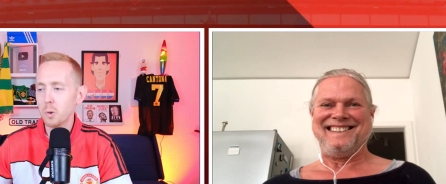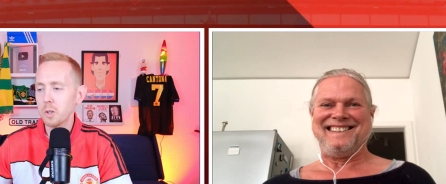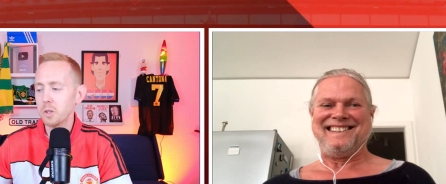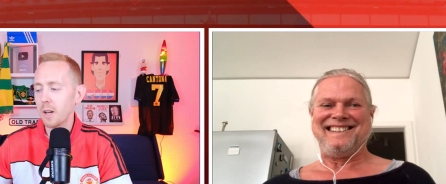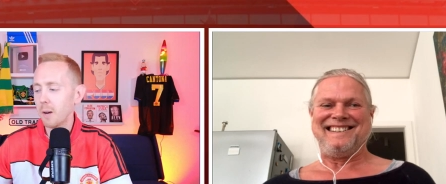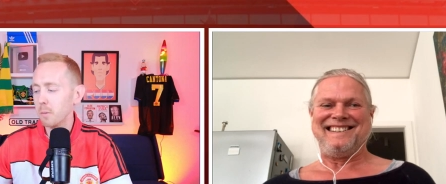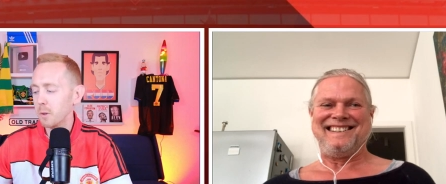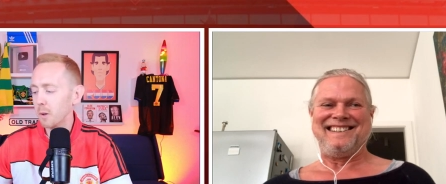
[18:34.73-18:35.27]

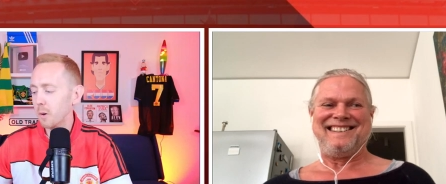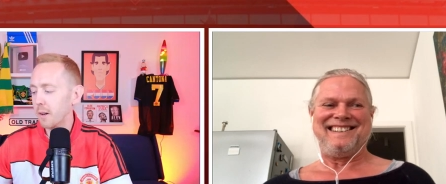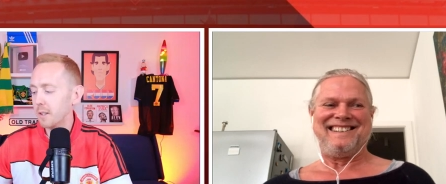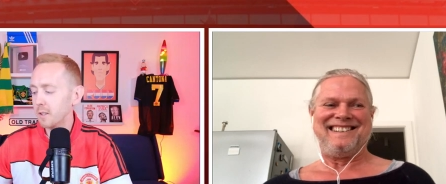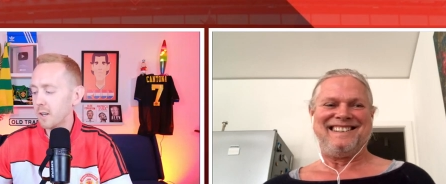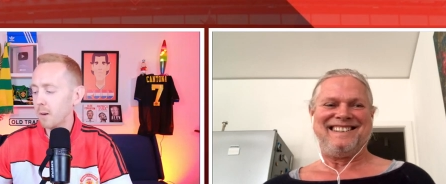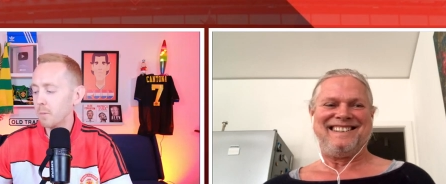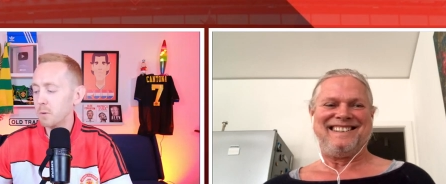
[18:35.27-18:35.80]
Speaker 1: chatting with you. I
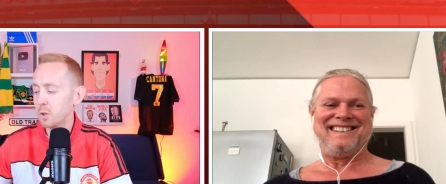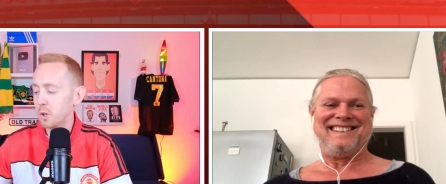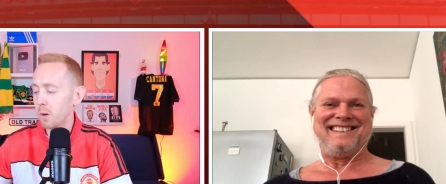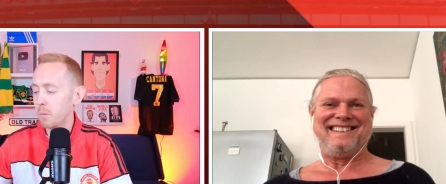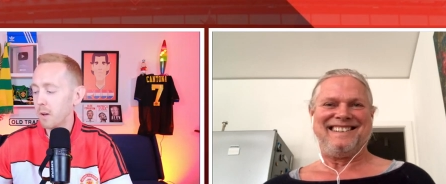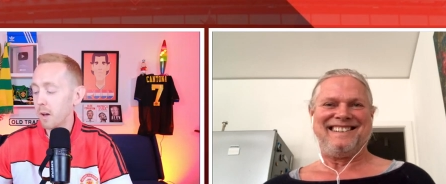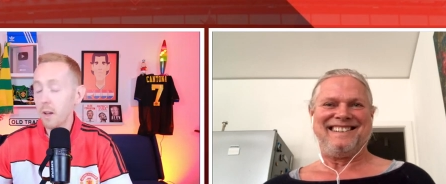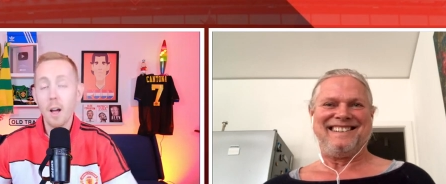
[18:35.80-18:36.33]
need to come to
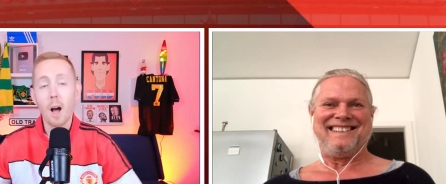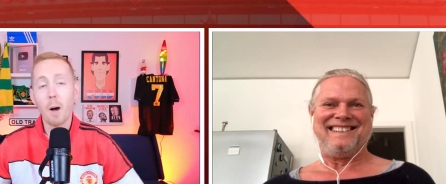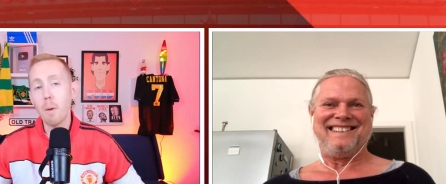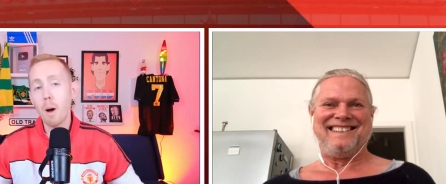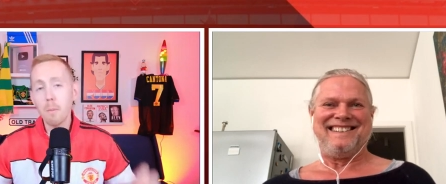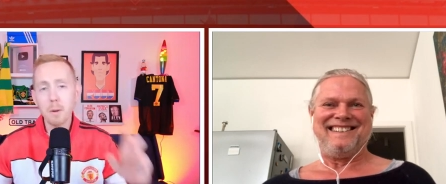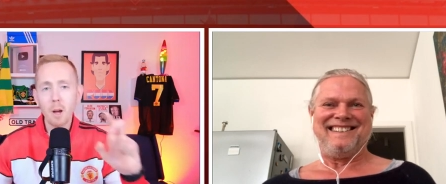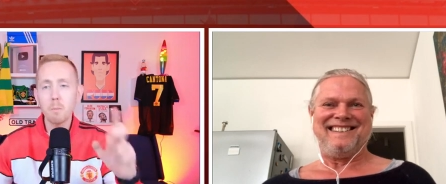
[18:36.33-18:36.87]
Germany. I
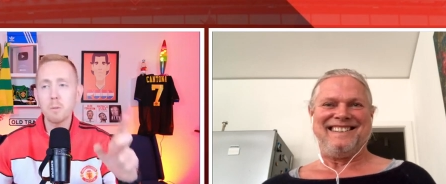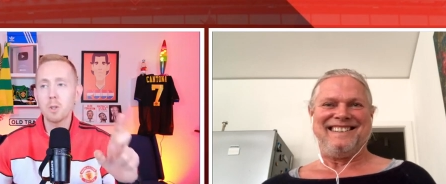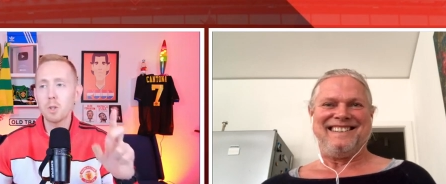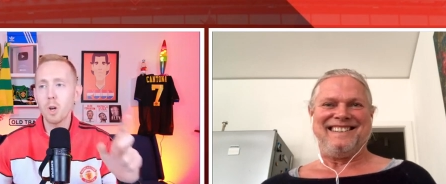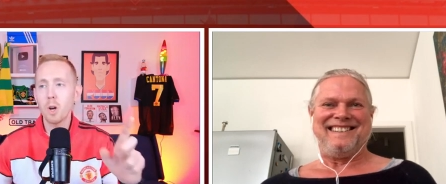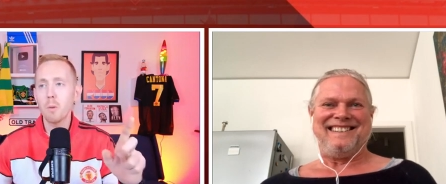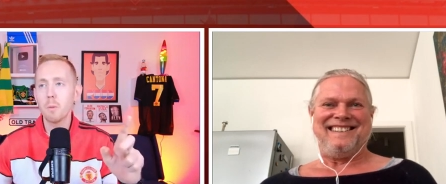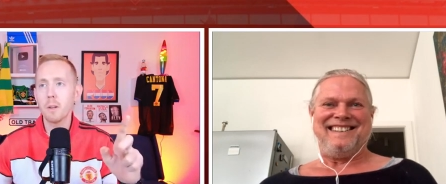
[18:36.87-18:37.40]
might be coming to
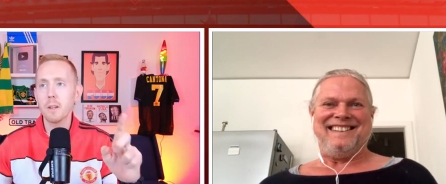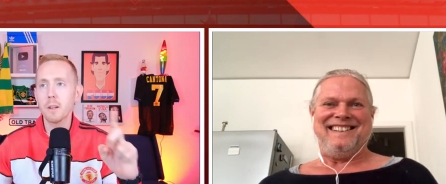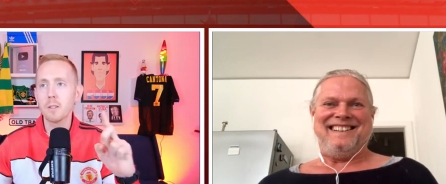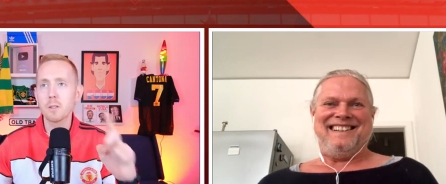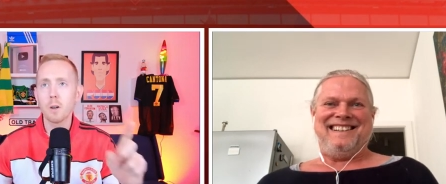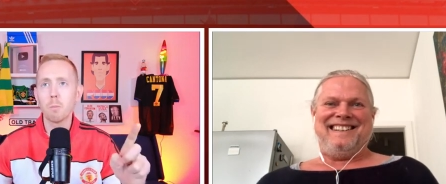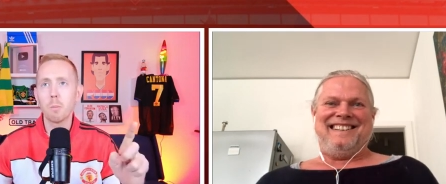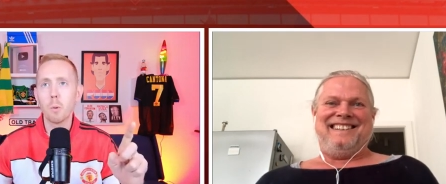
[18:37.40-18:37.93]
Germany at
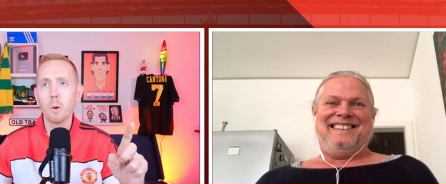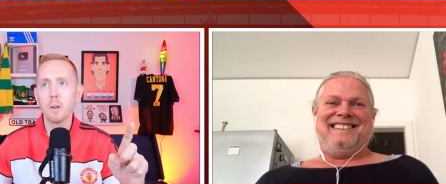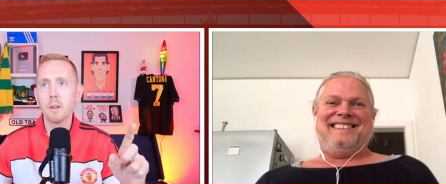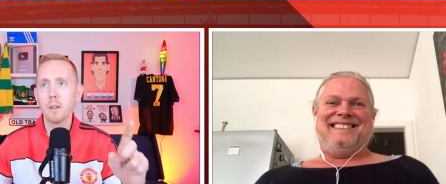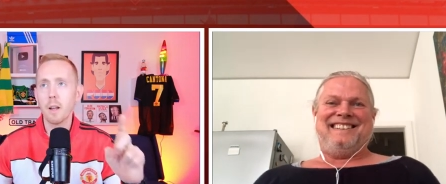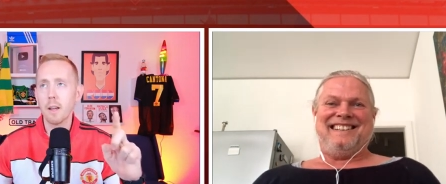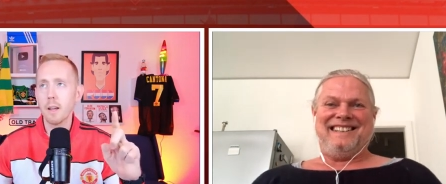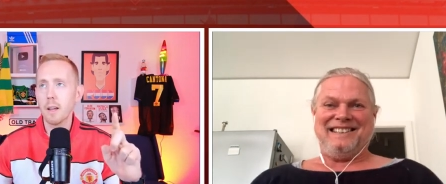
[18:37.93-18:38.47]
some point
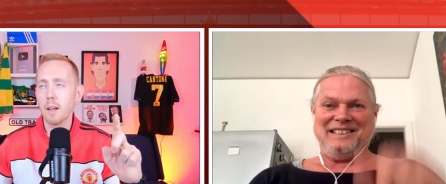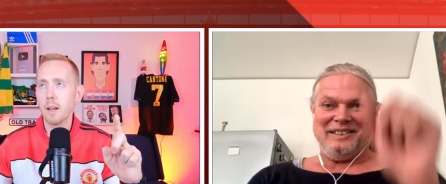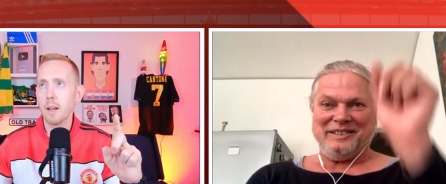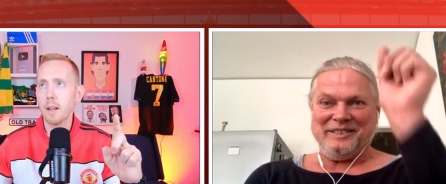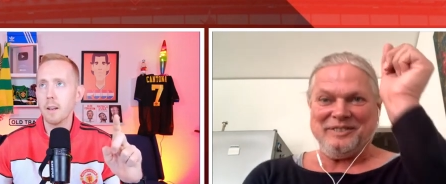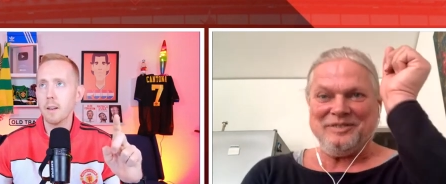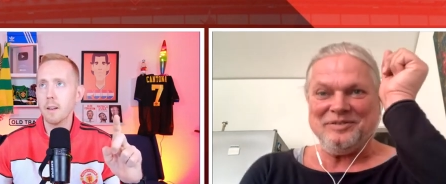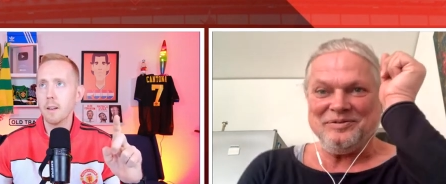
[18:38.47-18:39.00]

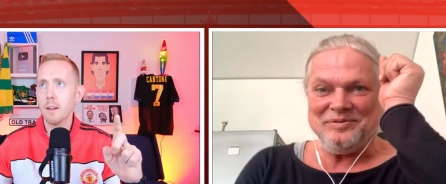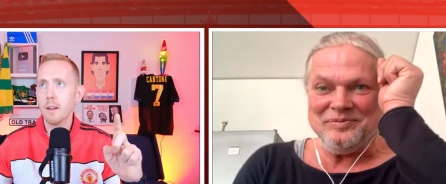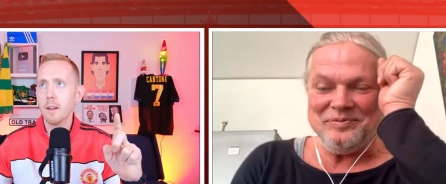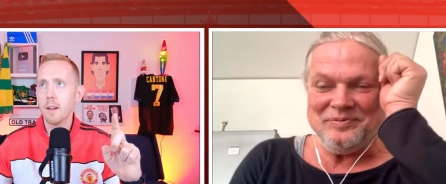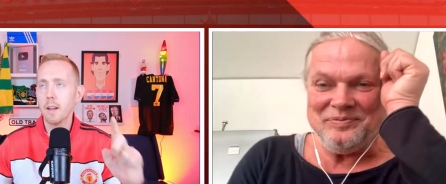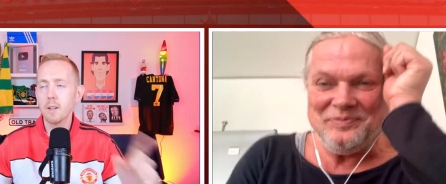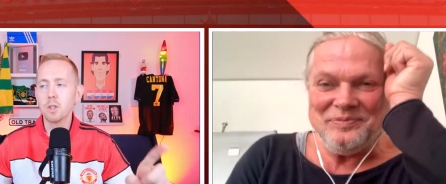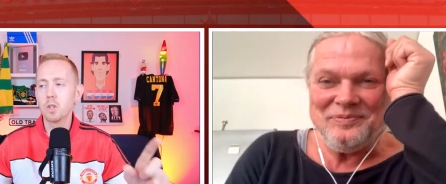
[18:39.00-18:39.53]
in
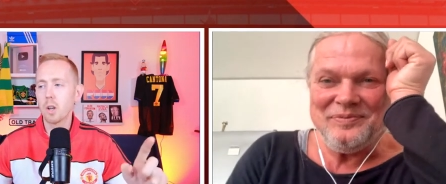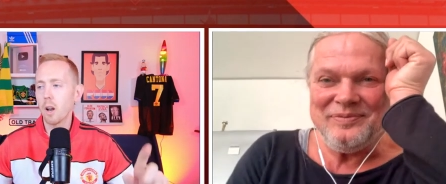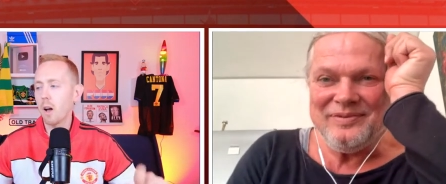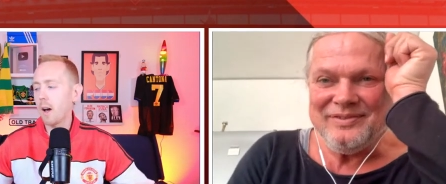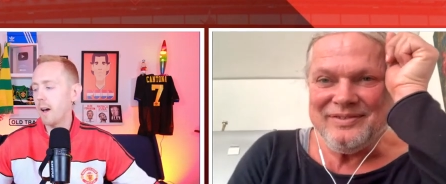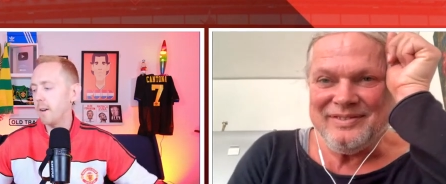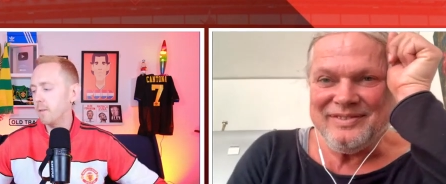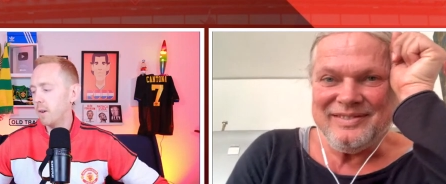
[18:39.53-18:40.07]
in
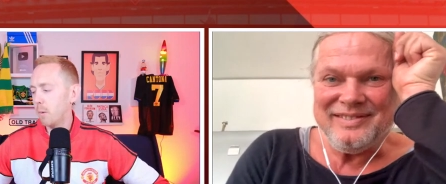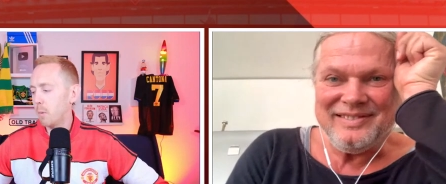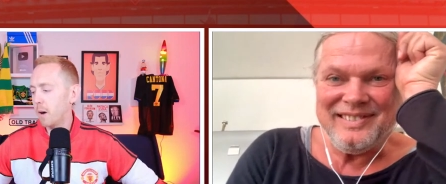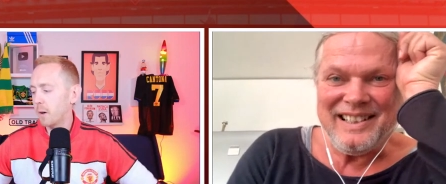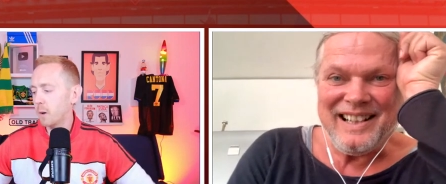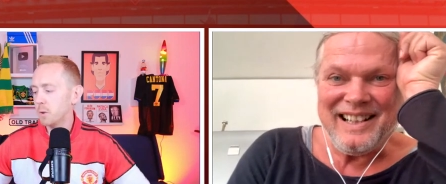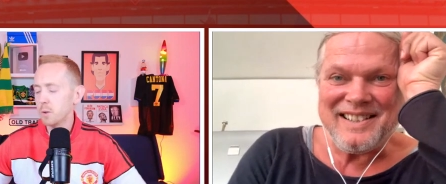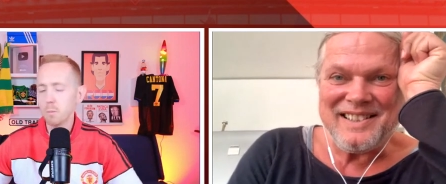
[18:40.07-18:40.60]
July. I
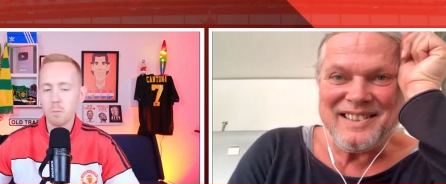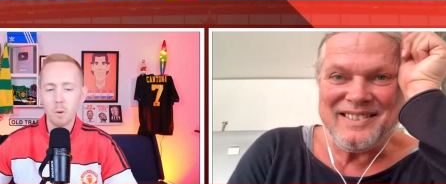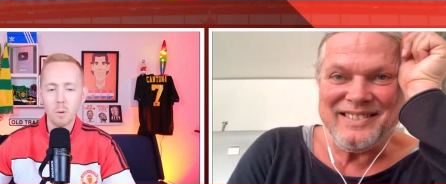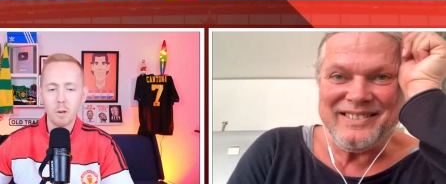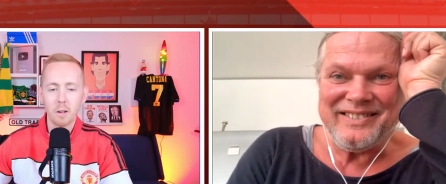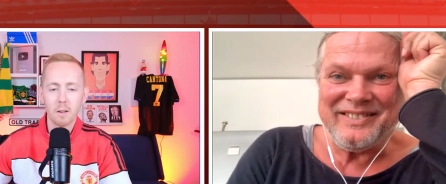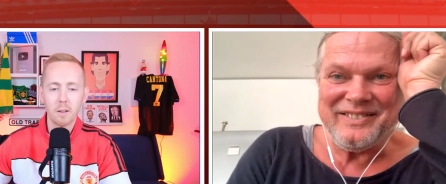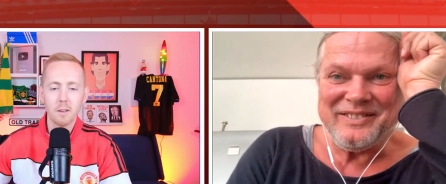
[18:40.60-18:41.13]
might go yes. to
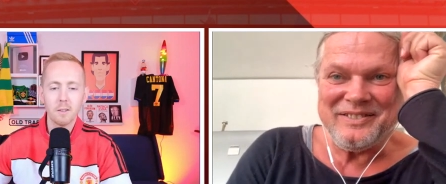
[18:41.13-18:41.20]
Munich.